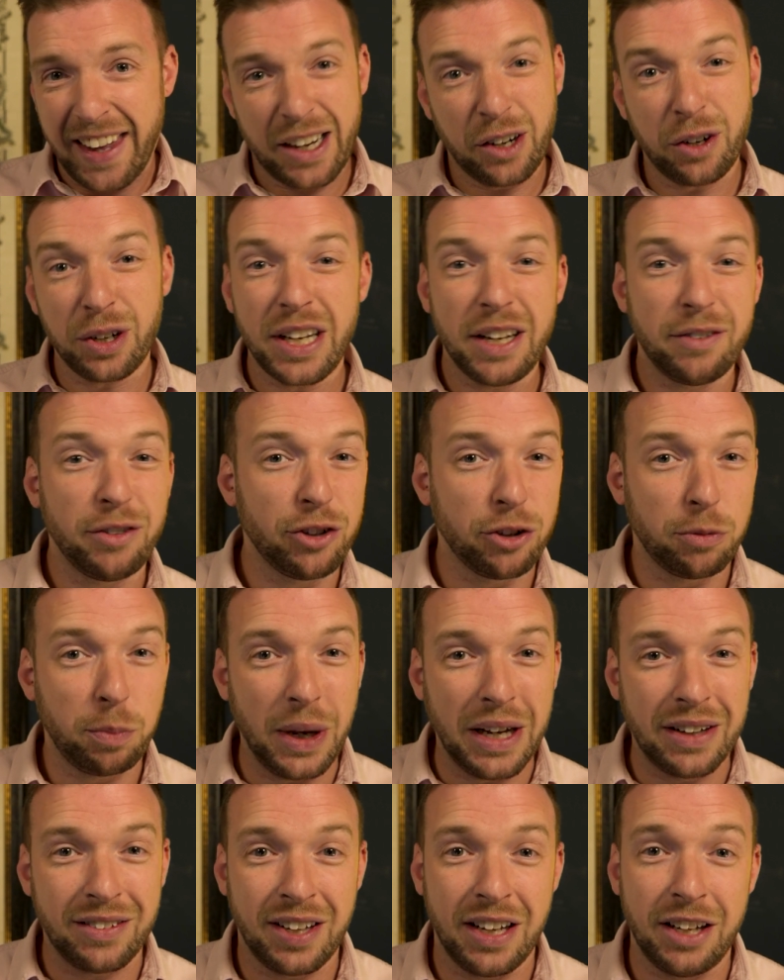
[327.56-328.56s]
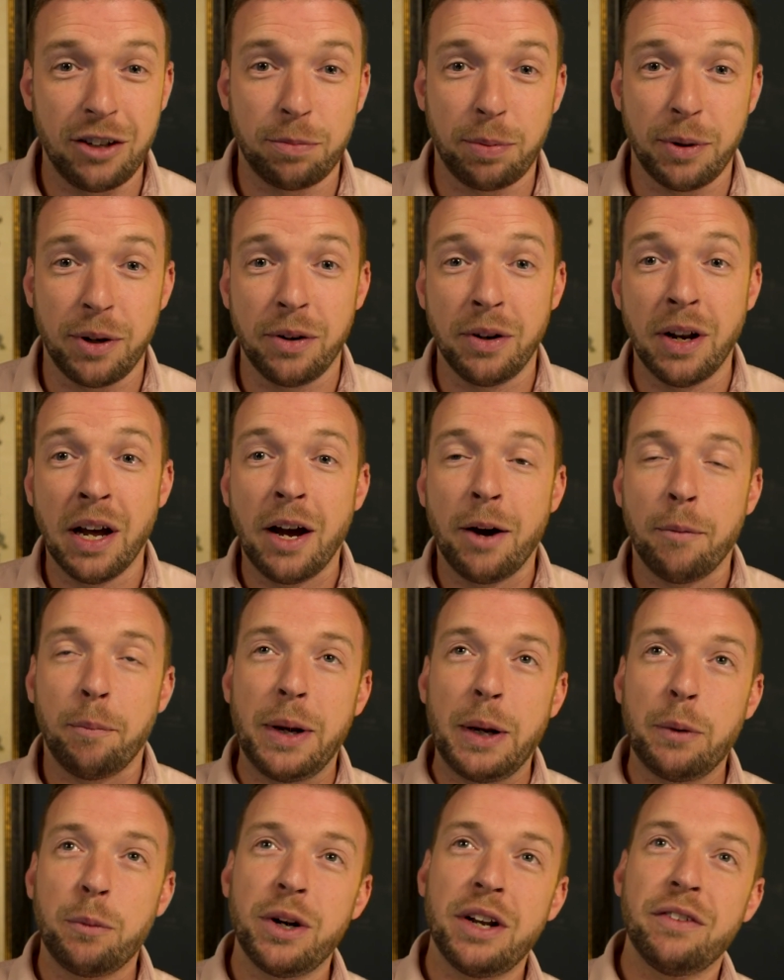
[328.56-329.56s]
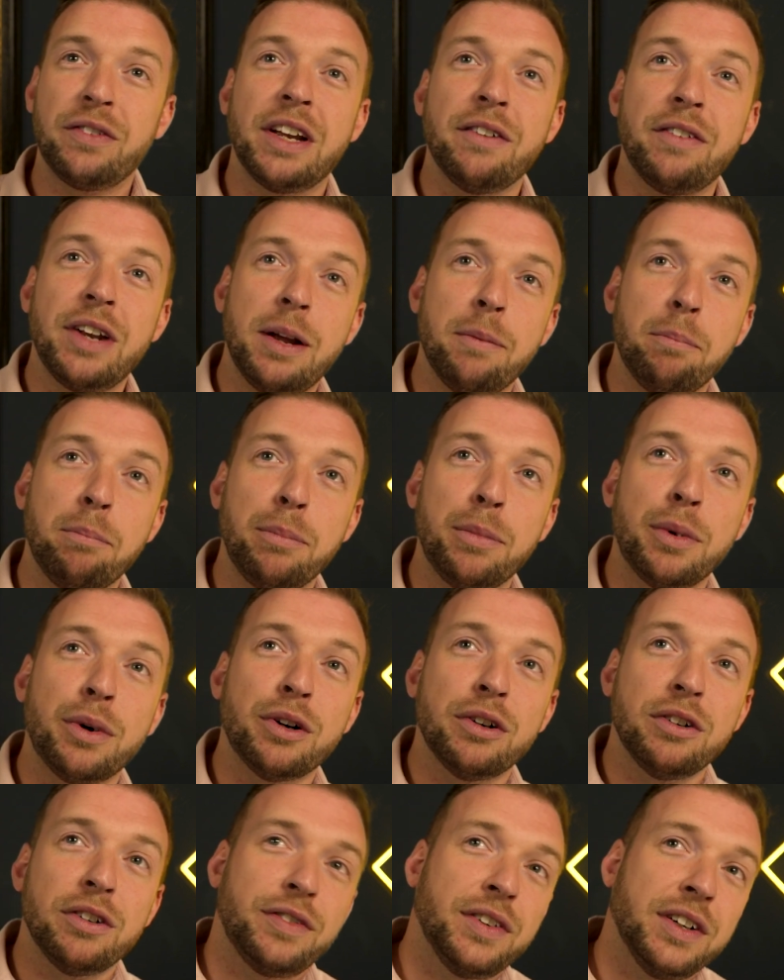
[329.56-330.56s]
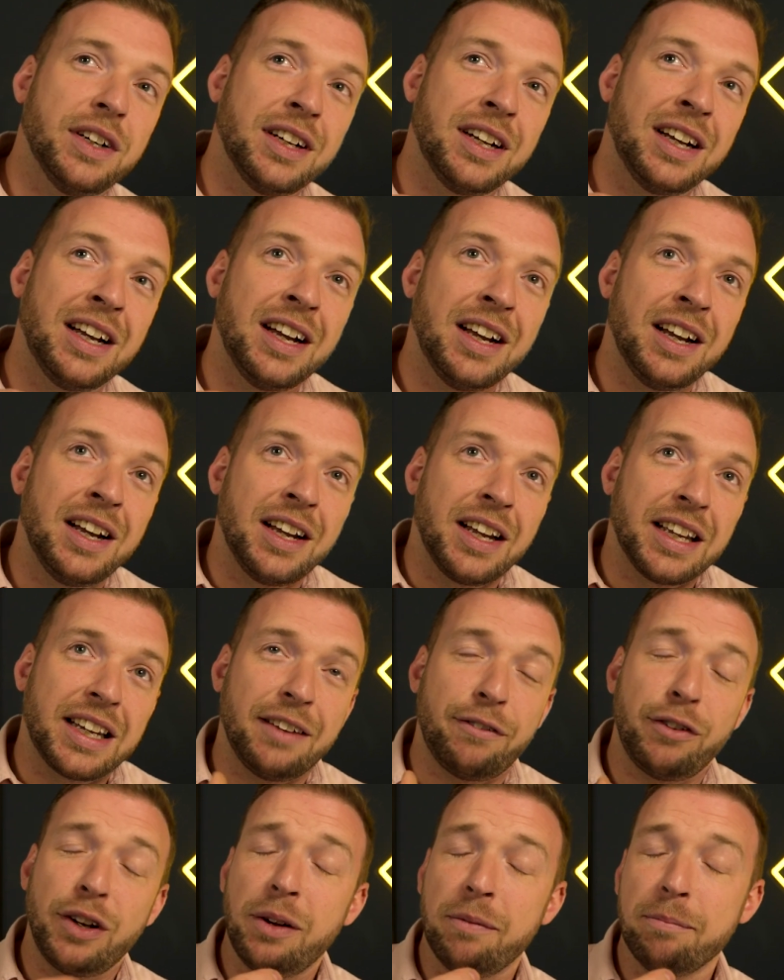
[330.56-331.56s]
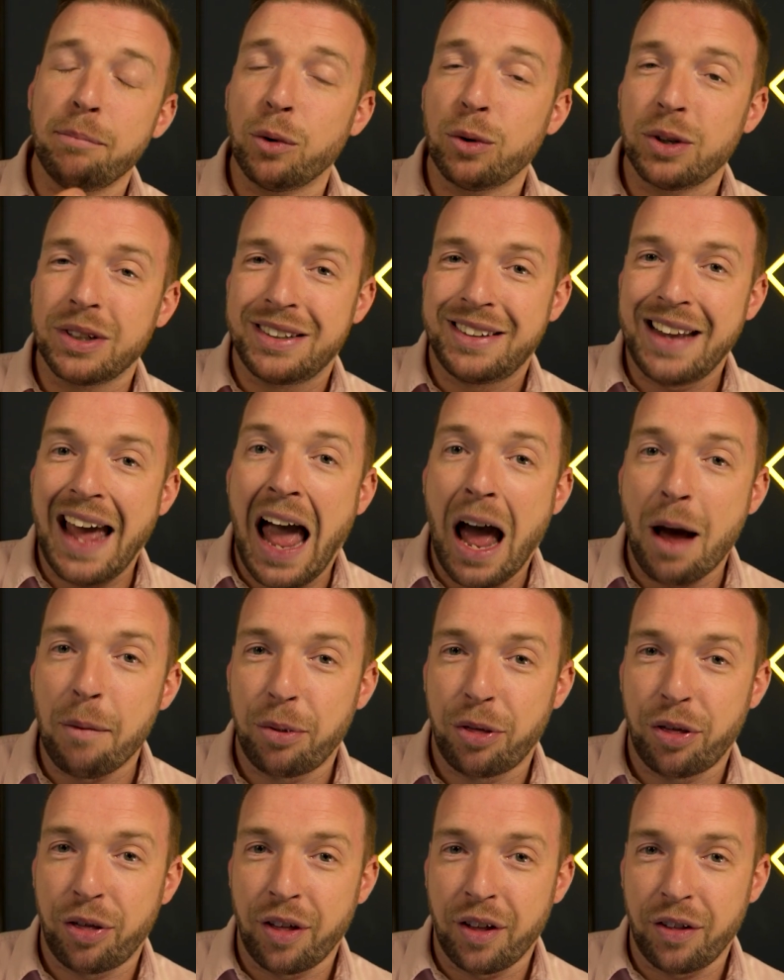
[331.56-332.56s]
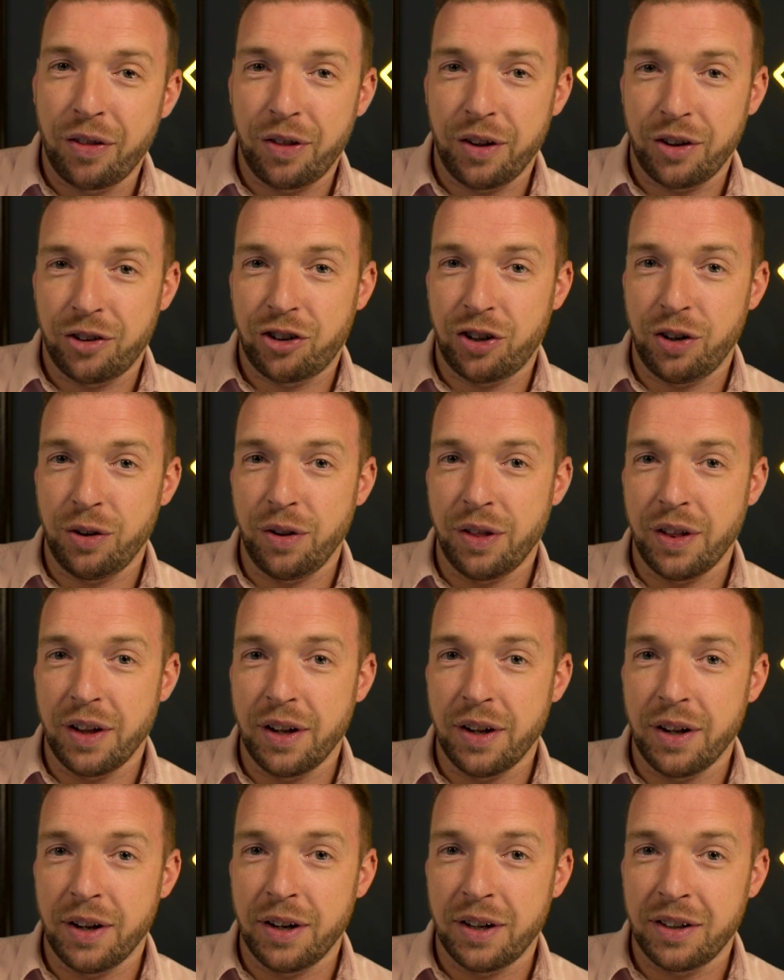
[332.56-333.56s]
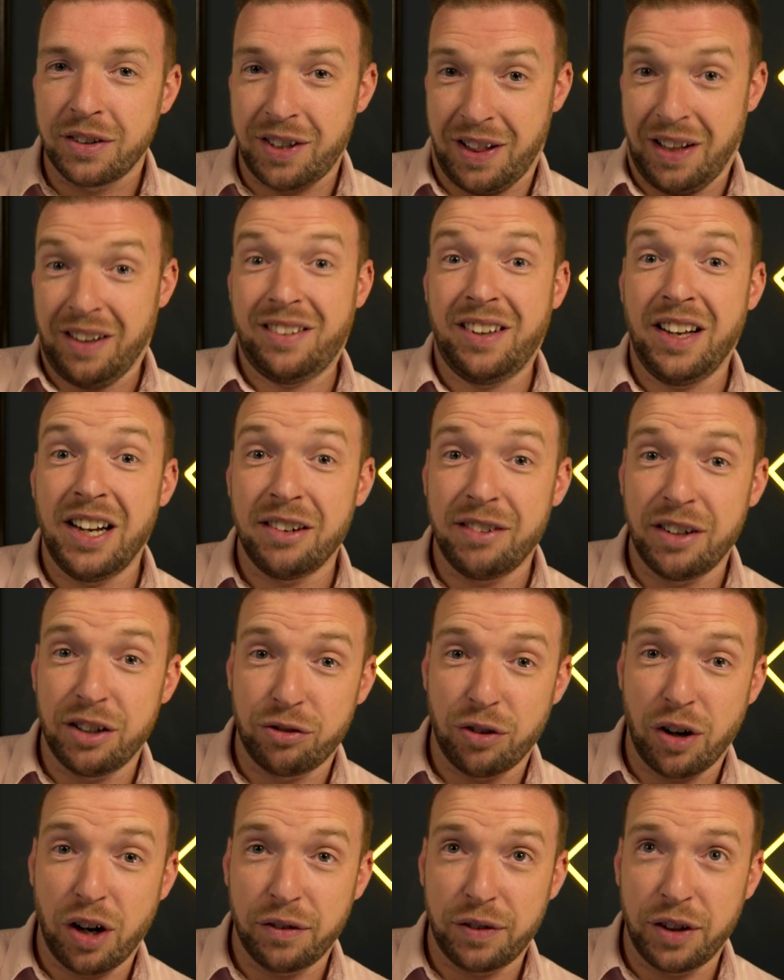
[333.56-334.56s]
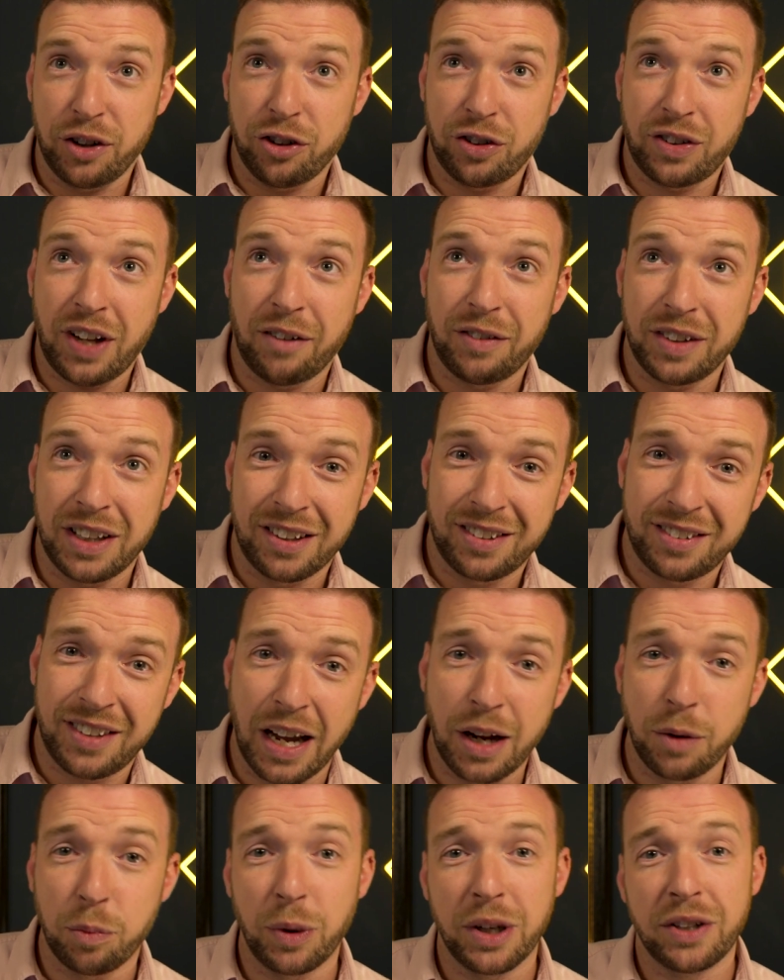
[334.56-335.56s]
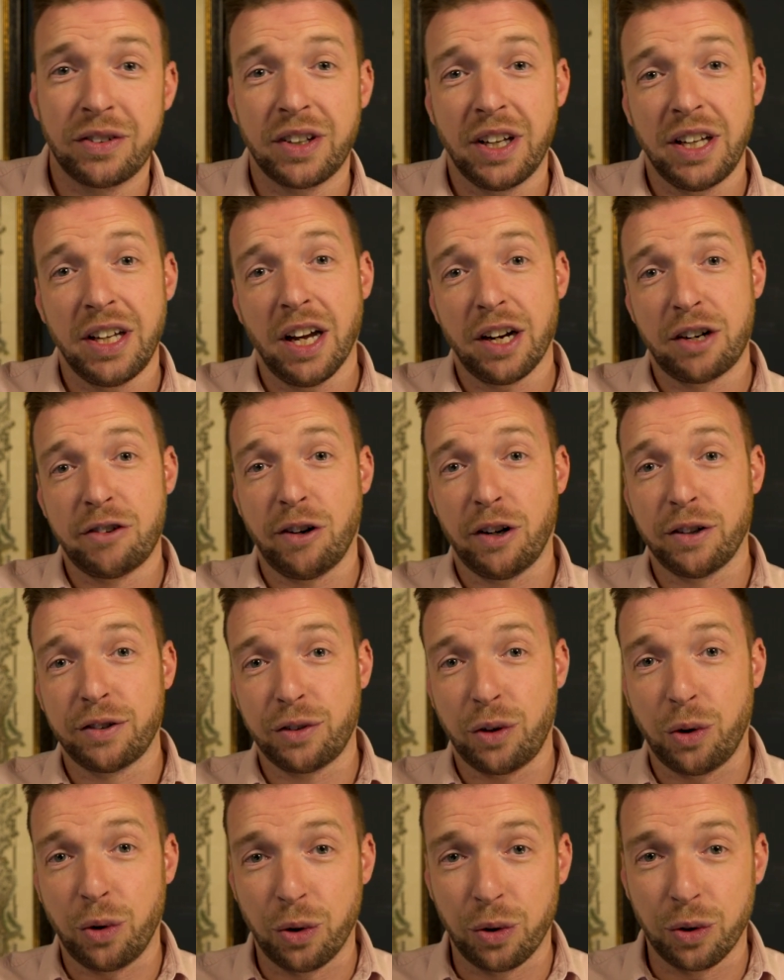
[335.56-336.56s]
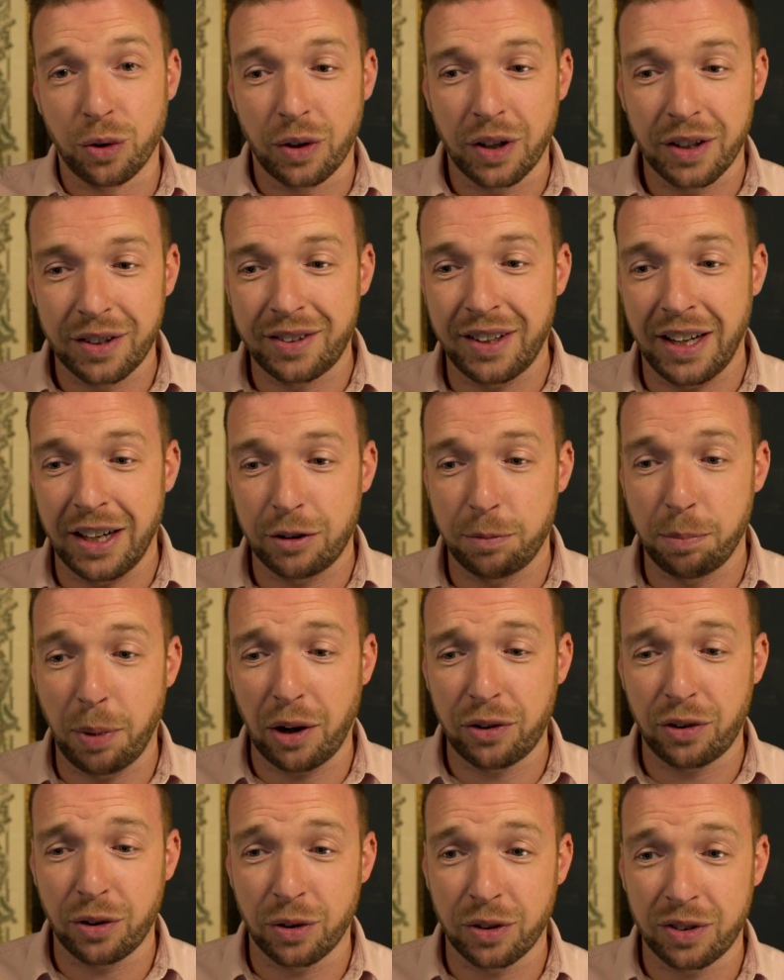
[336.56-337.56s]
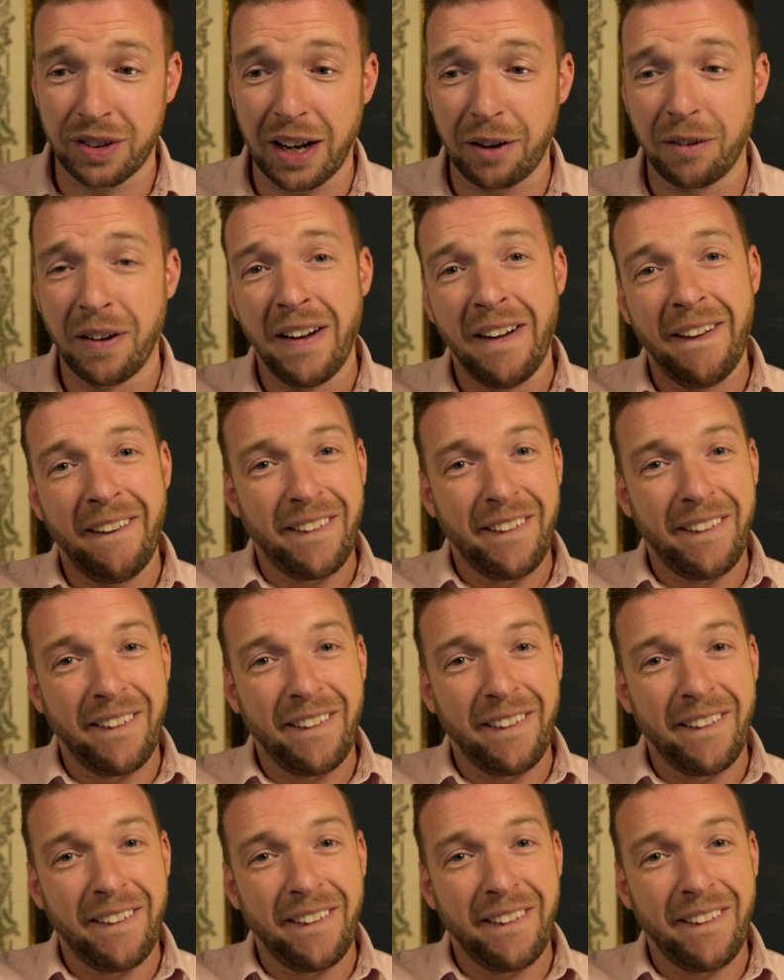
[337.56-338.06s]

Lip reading: Could even just be a teaspoon, but it would have given it more of a, given it more depth to the series rather than just having the same whiskey across all six bottles. Now,